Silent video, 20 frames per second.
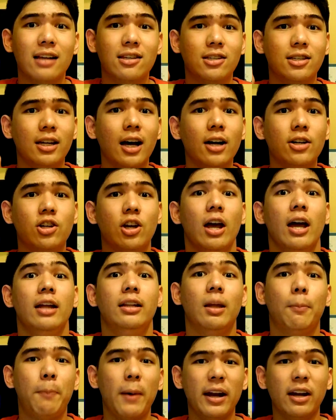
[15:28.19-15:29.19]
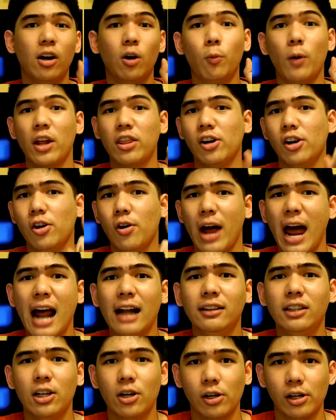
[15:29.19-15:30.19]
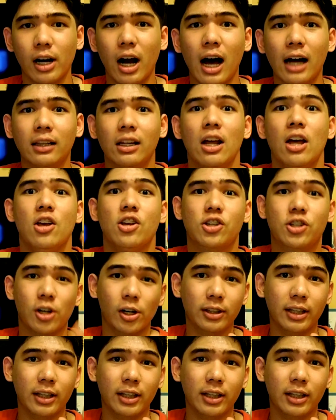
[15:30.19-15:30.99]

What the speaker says: As such, depending on whether you ante or not,